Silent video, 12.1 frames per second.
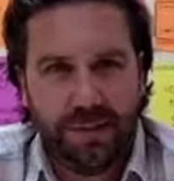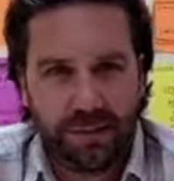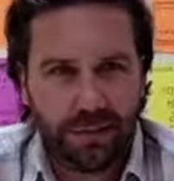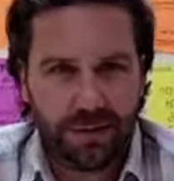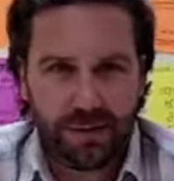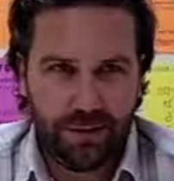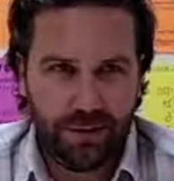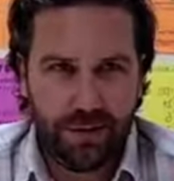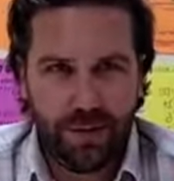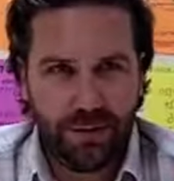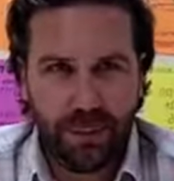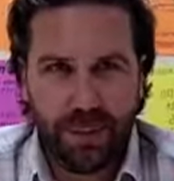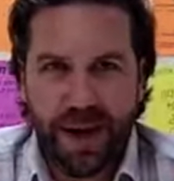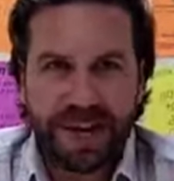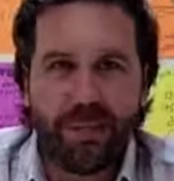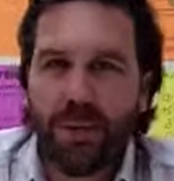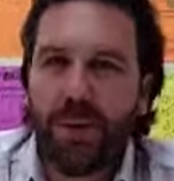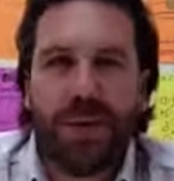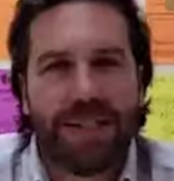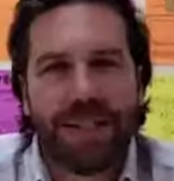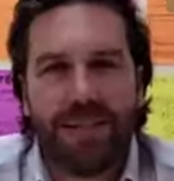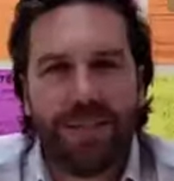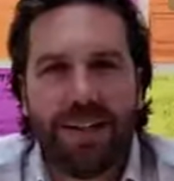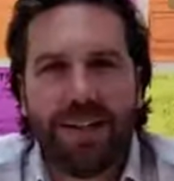just all the Mayan ruins and
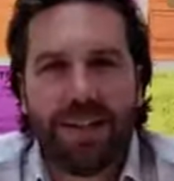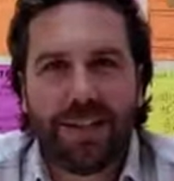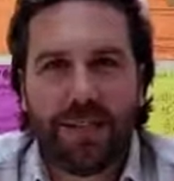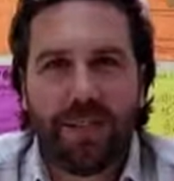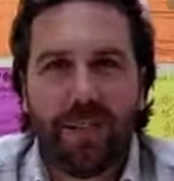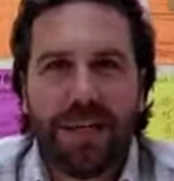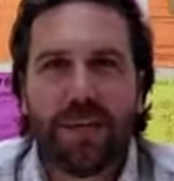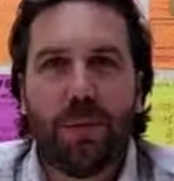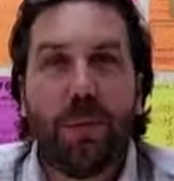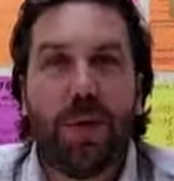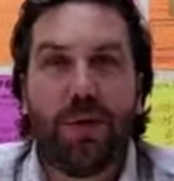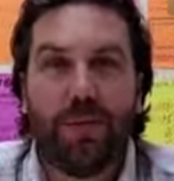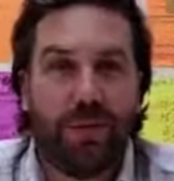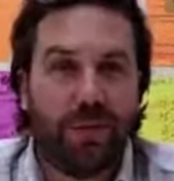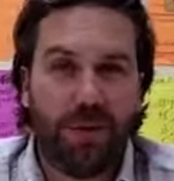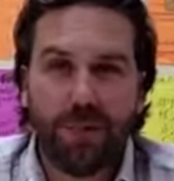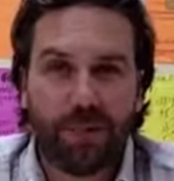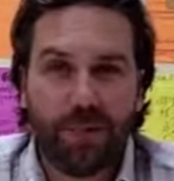everything. It's a wonderful